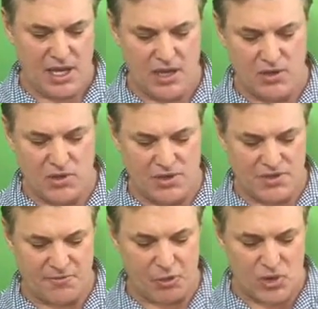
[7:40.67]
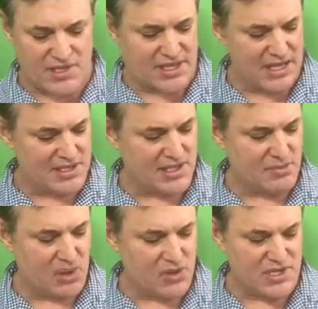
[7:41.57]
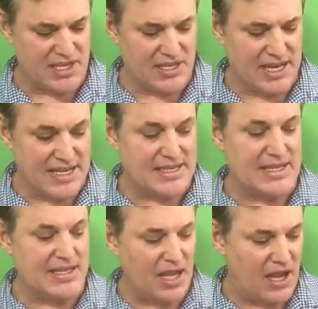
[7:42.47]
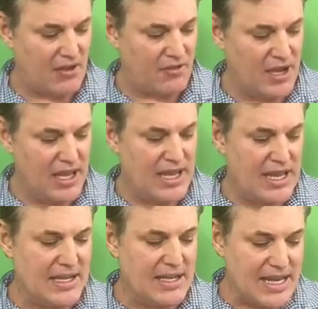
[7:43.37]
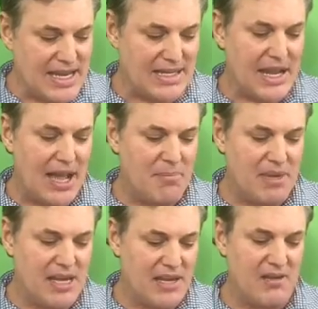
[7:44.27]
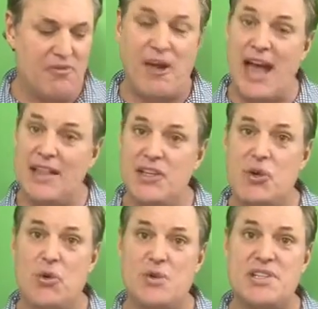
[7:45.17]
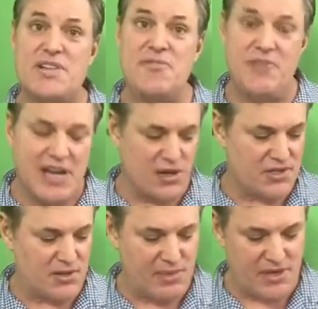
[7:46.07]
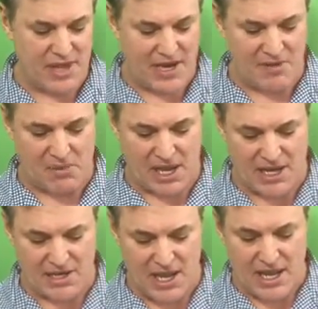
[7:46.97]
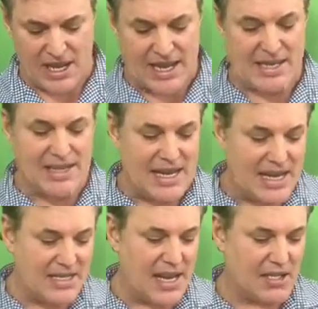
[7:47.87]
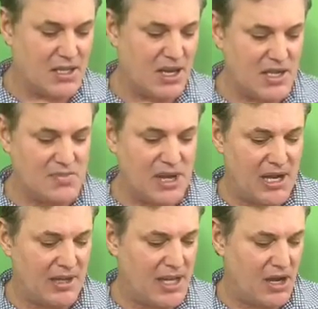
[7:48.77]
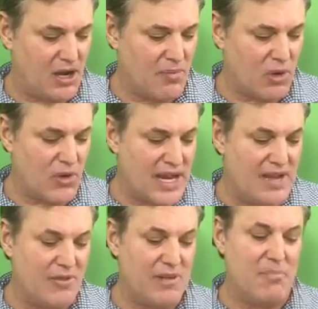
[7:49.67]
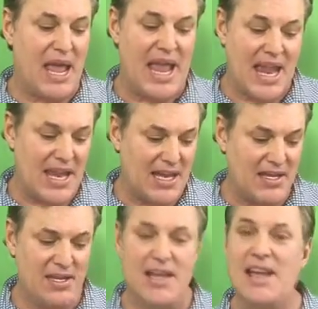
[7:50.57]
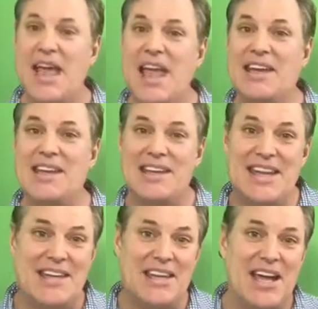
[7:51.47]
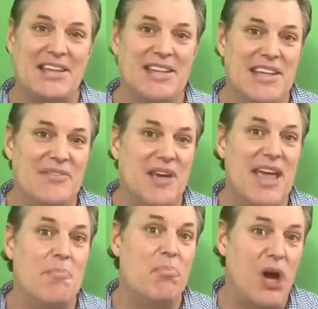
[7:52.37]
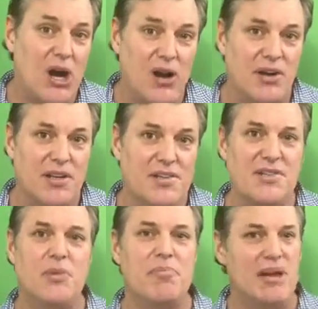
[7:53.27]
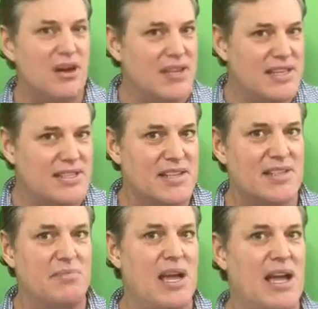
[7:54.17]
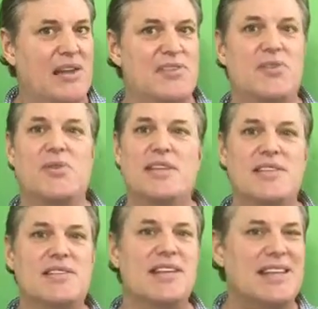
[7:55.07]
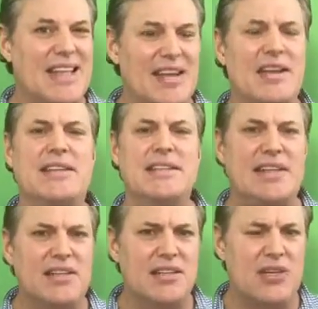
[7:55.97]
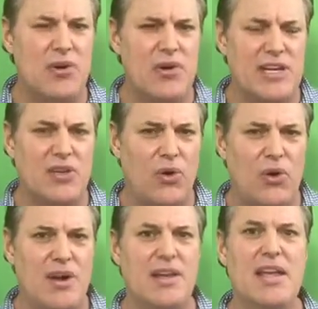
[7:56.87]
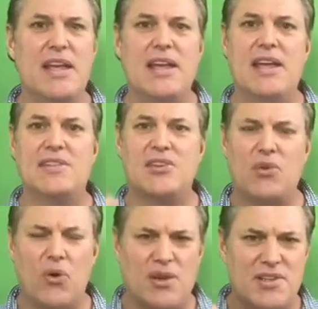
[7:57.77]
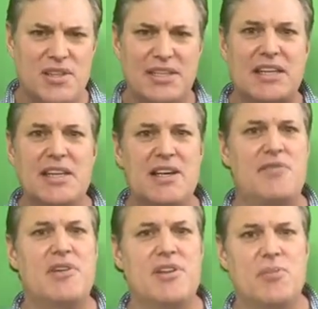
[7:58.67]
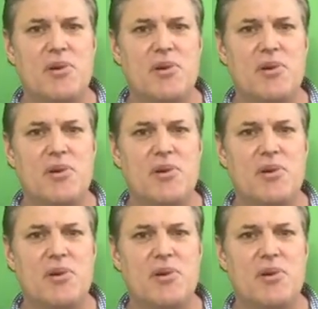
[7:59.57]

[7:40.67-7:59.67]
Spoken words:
in other words, force against the person is enough. It need not be violent or severe, so bear that in mind. It need not cause bodily harm or even pain, and it need not leave a mark. So bear these things in mind. So this is, again, a dignitary tort. It's a tort to the dignity of another